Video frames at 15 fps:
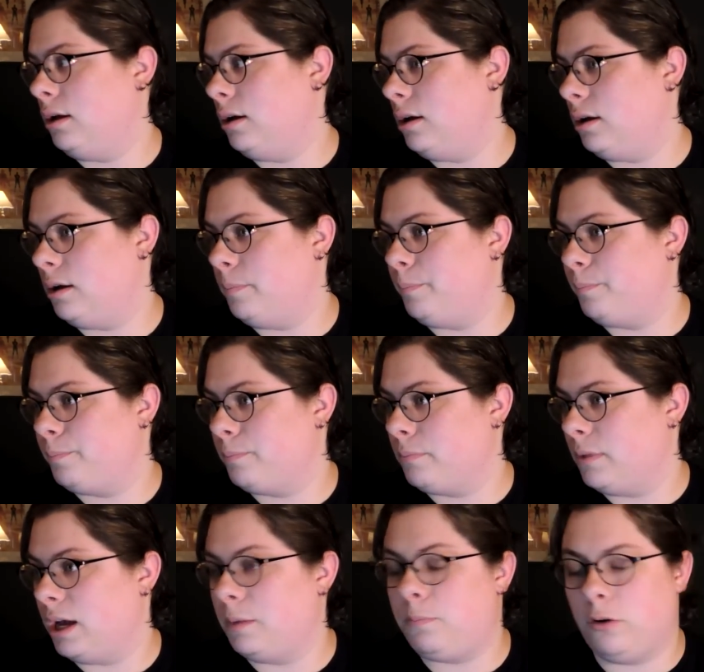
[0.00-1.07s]
Um,
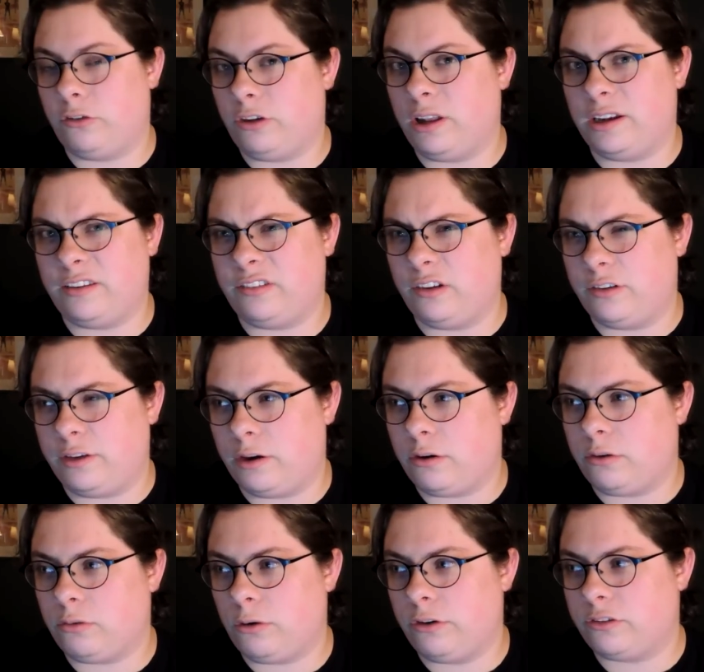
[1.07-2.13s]
I'd personally like to see
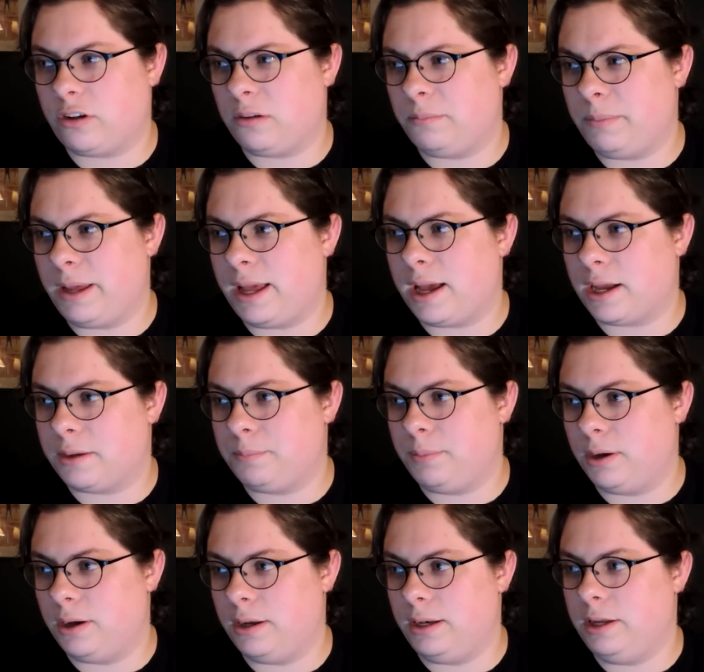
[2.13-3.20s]
territories come
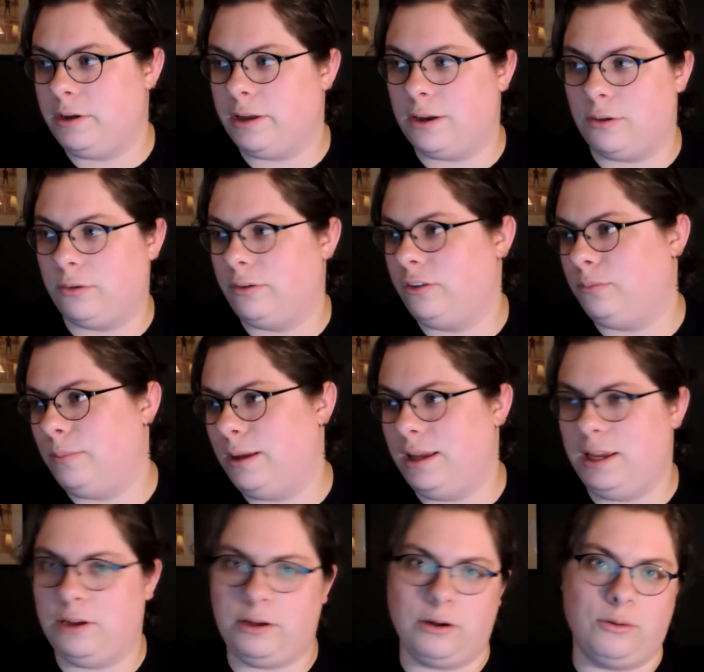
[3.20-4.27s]
back, but you could always
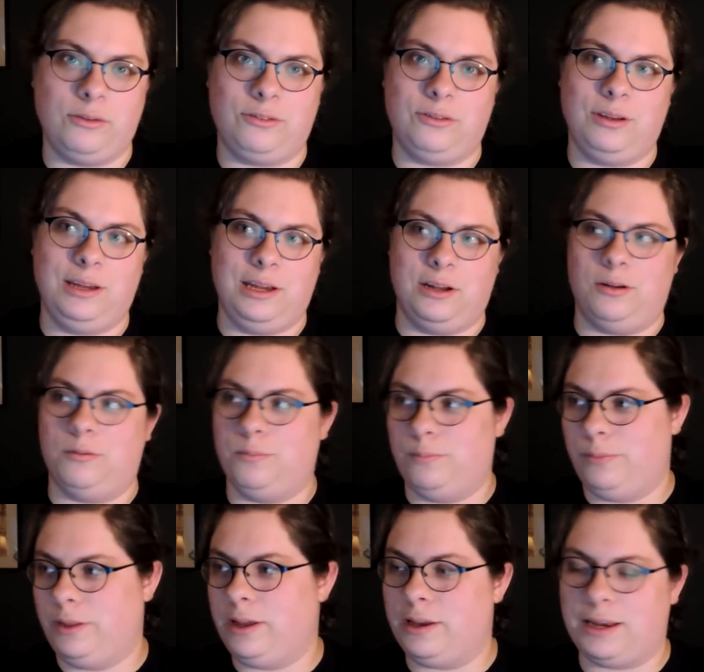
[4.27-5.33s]
you could always you
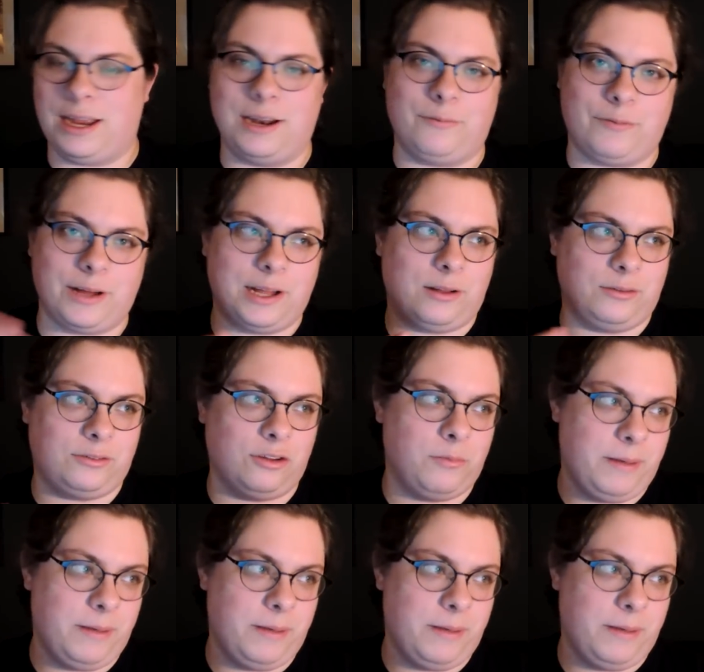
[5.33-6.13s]
know you could kind of file